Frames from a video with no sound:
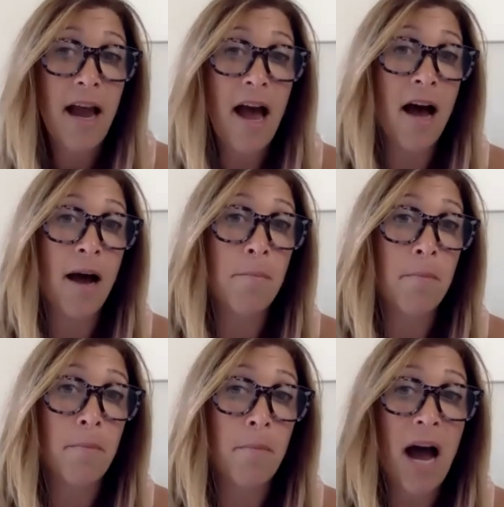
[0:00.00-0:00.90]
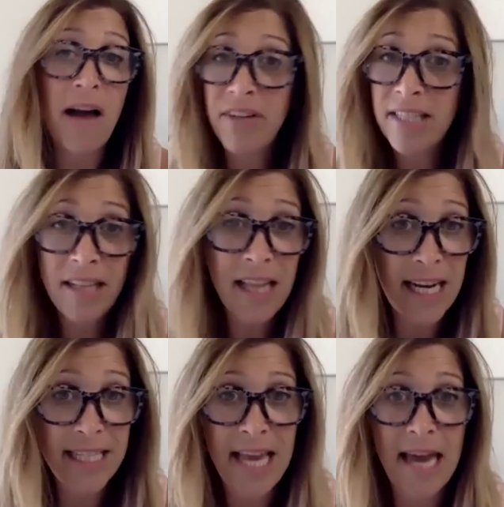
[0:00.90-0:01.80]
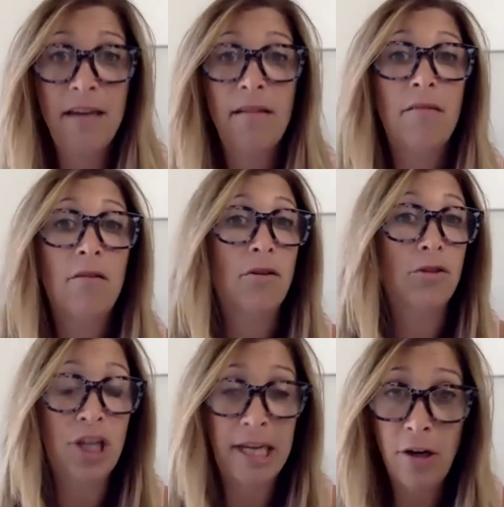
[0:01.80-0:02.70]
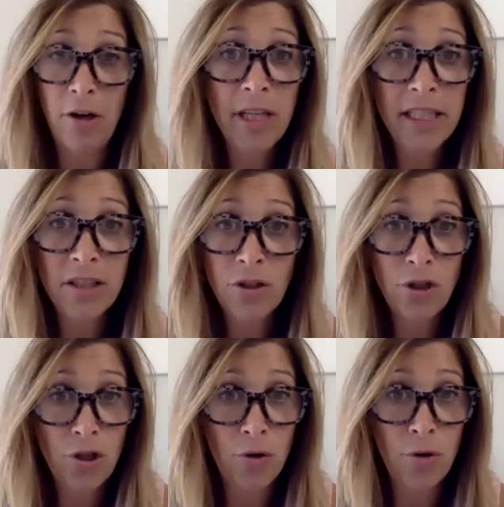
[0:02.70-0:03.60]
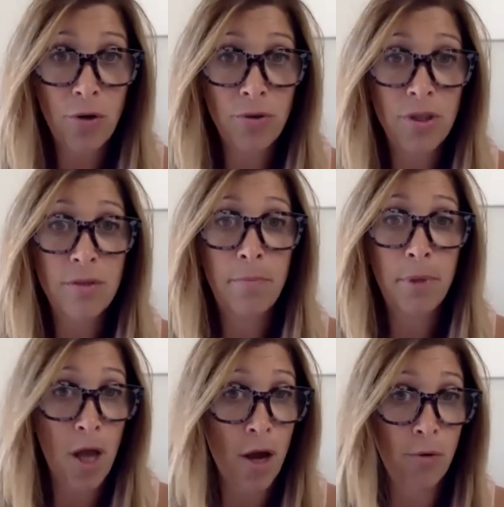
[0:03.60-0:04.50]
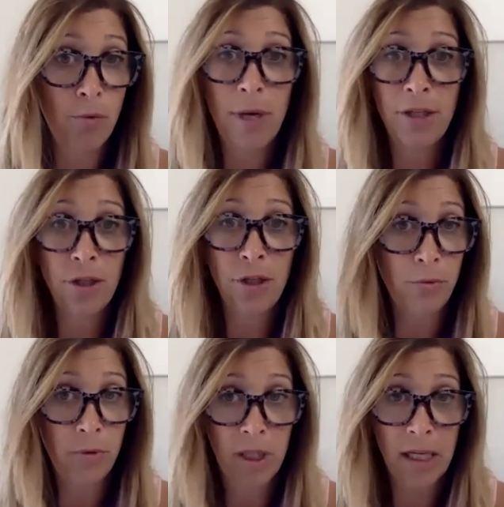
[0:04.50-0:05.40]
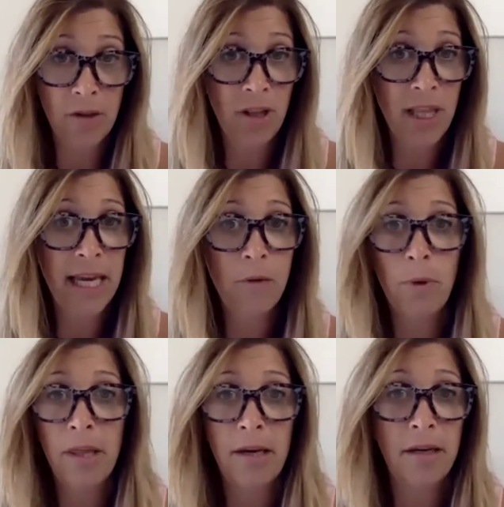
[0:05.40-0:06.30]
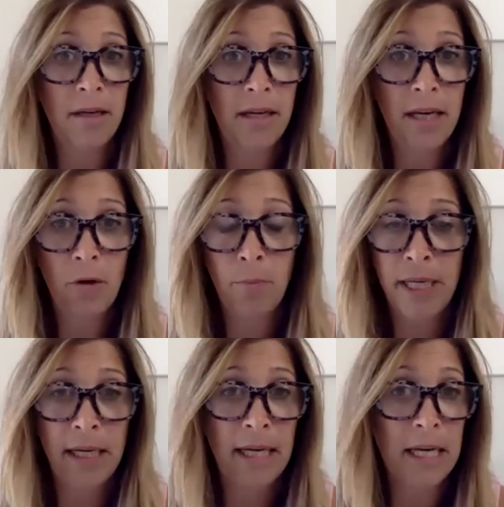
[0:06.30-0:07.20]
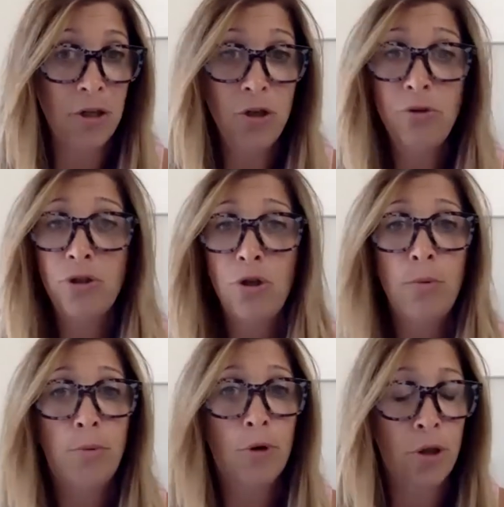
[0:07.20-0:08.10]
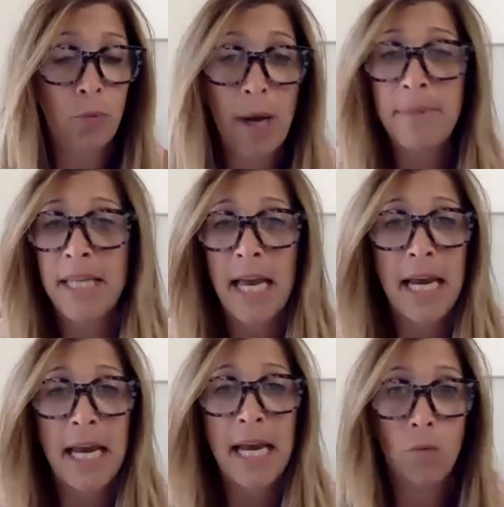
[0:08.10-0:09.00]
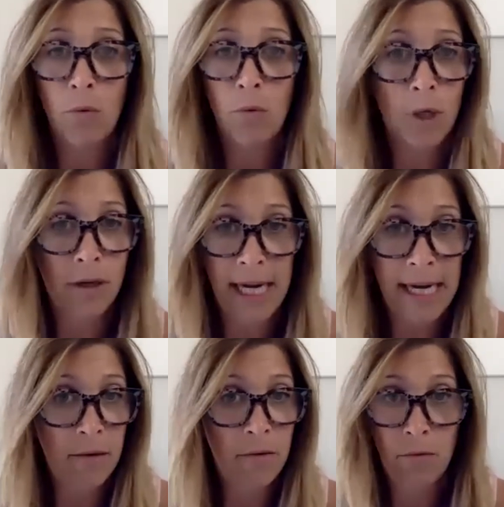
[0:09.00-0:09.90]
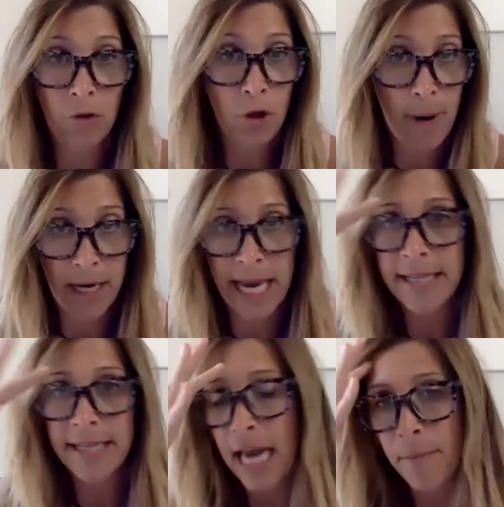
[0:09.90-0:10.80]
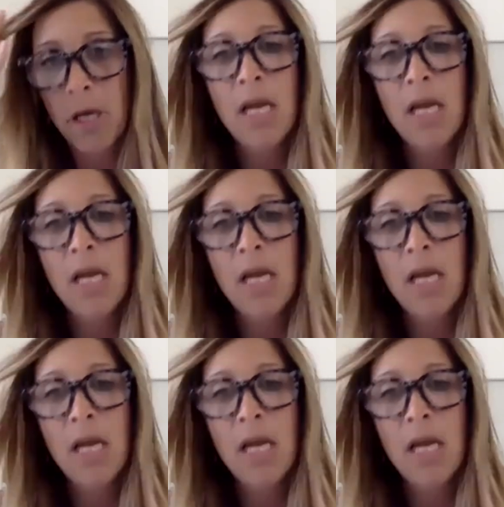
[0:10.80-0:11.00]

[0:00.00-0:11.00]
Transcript: obviously, like I said, check out our links in our show notes below when you click on the link, whether it'll be in YouTube or on the website or in your podcast app.